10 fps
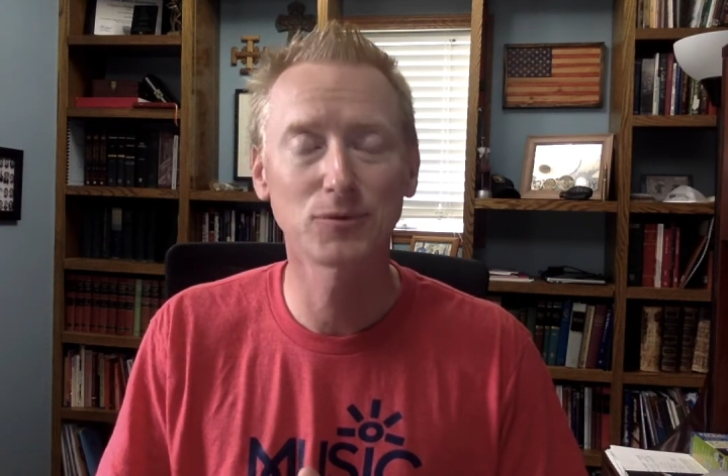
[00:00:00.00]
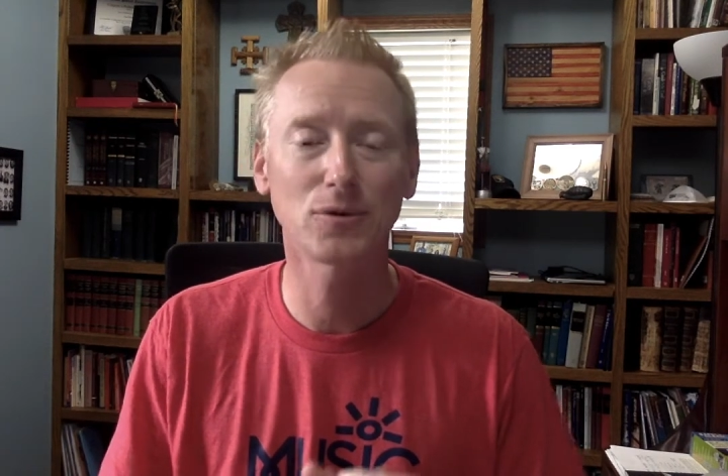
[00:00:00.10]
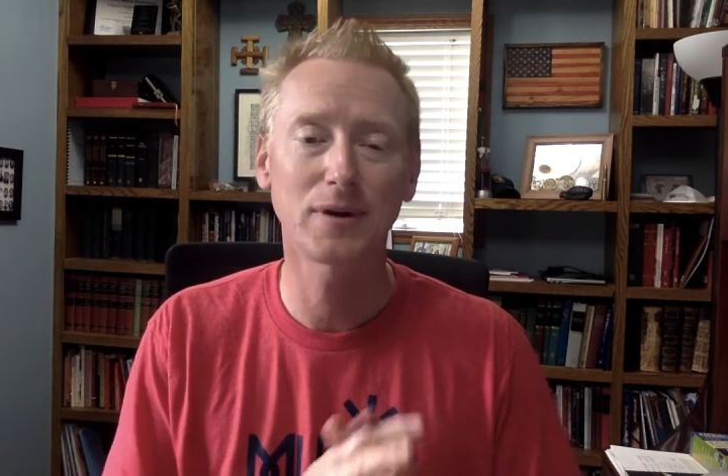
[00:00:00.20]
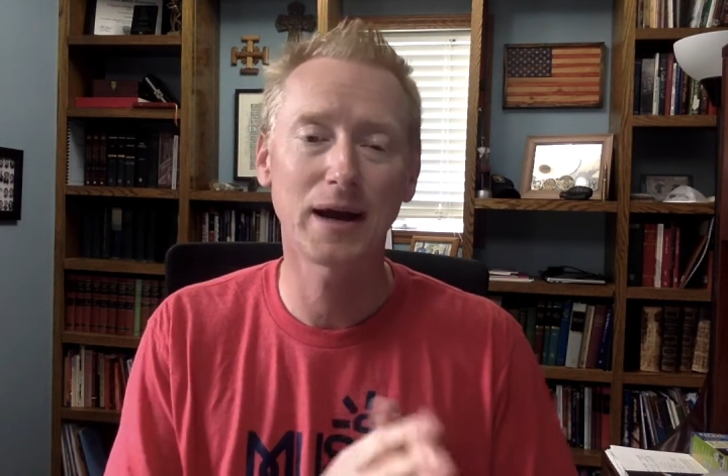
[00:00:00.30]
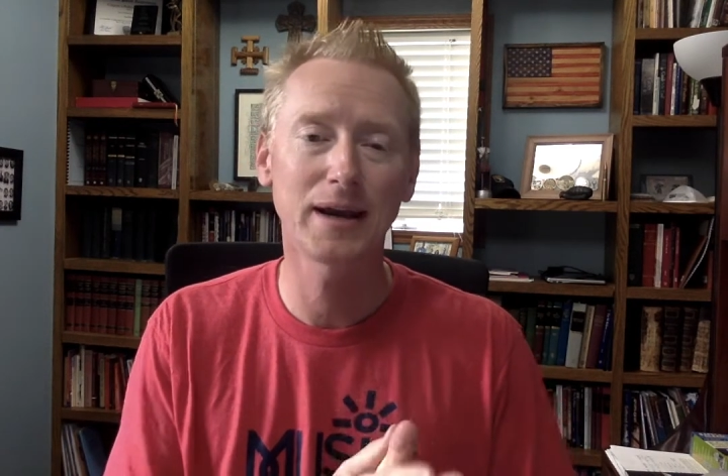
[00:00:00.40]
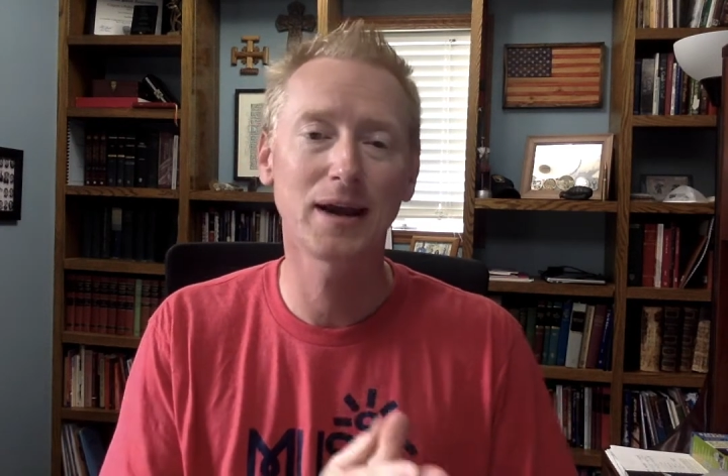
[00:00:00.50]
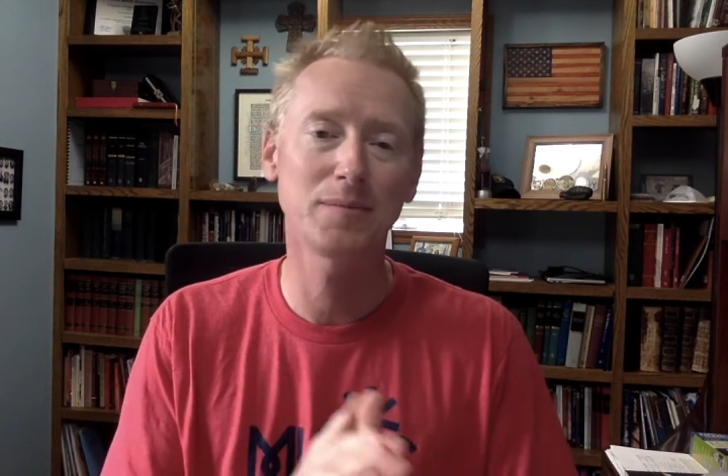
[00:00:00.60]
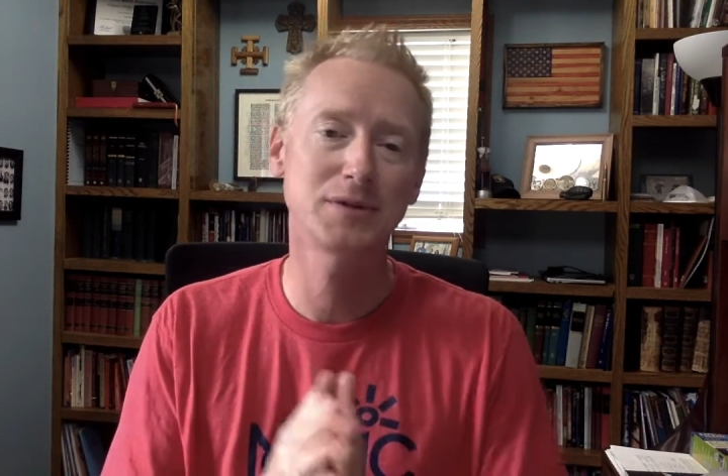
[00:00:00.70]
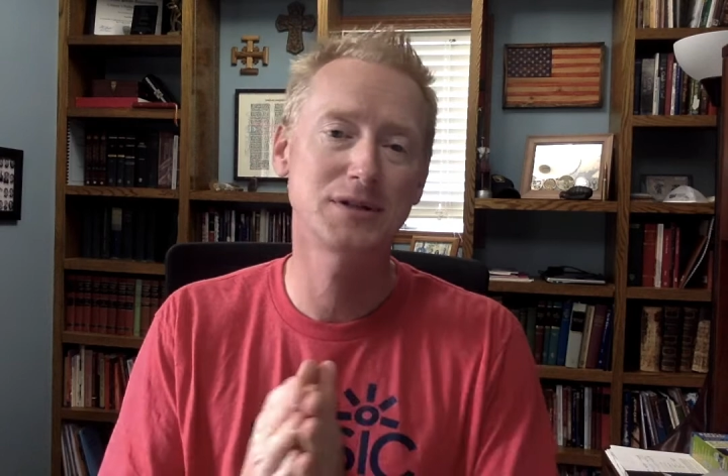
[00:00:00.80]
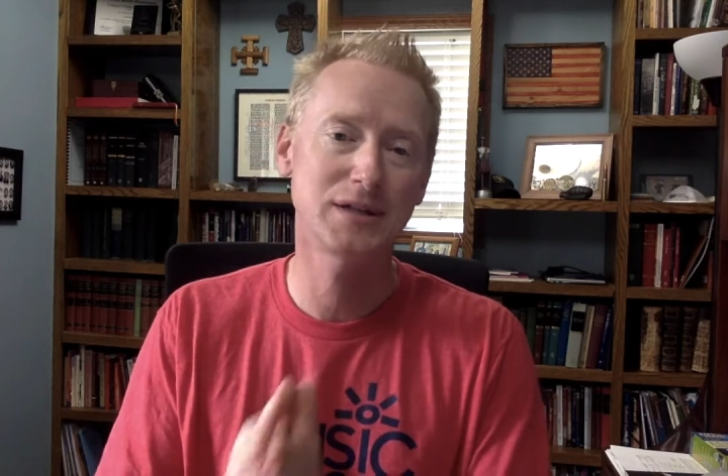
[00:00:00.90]
So 9
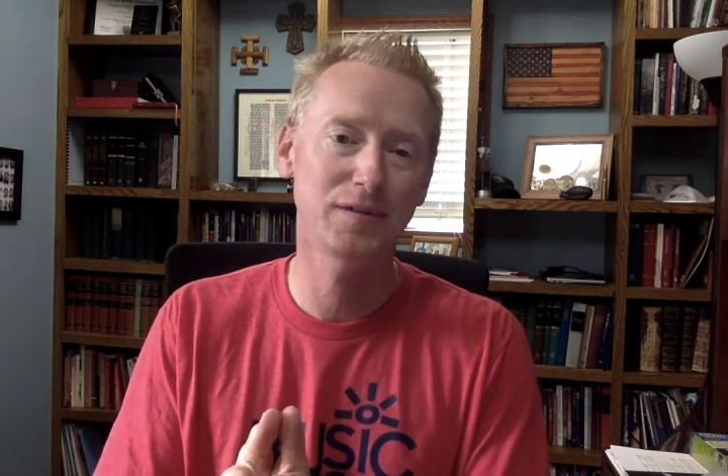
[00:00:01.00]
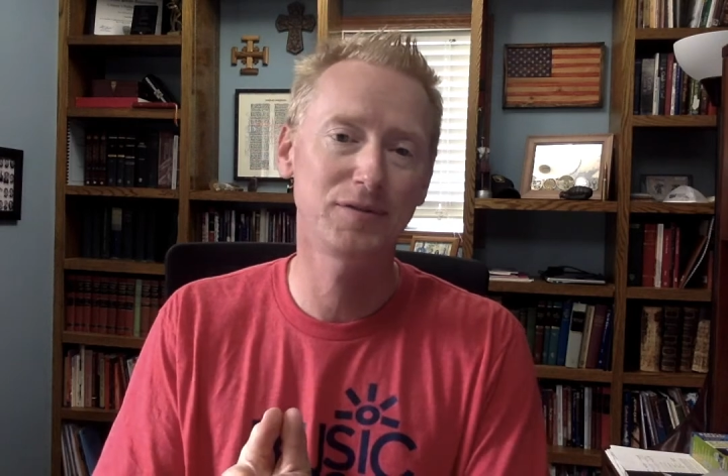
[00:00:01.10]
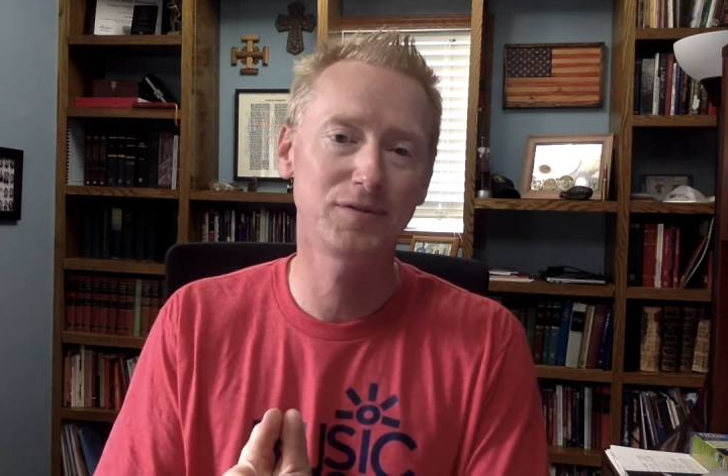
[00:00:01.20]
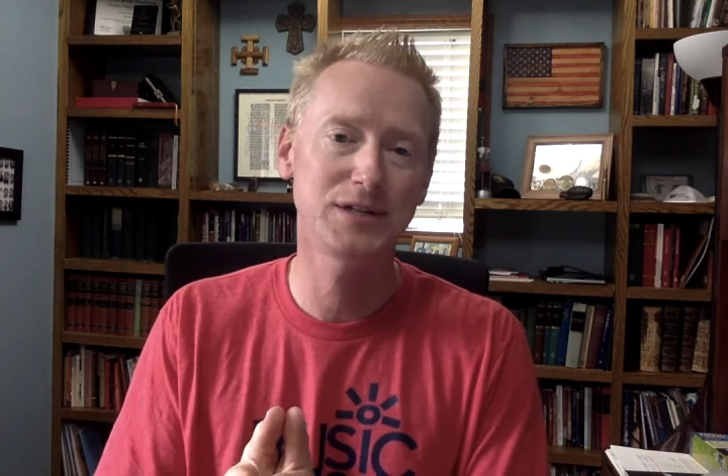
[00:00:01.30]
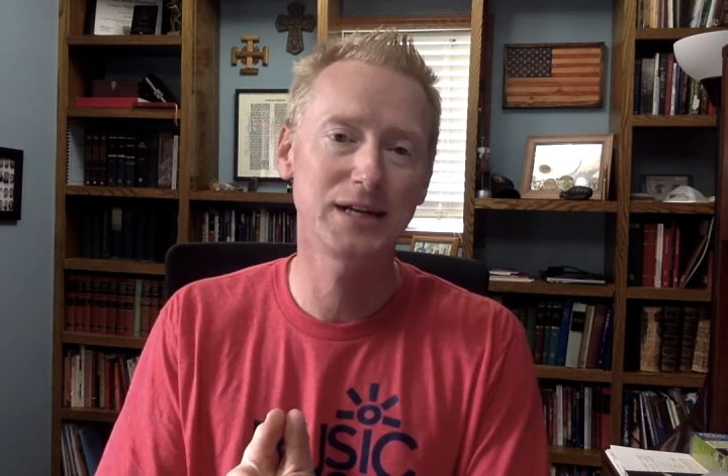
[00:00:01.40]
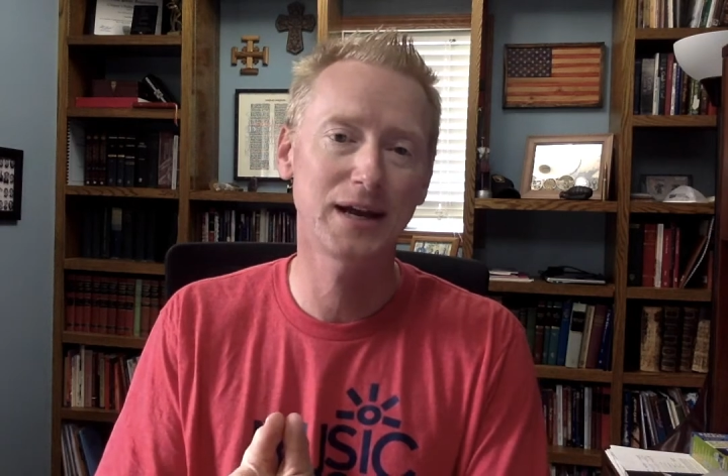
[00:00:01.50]
a.m. to 10:15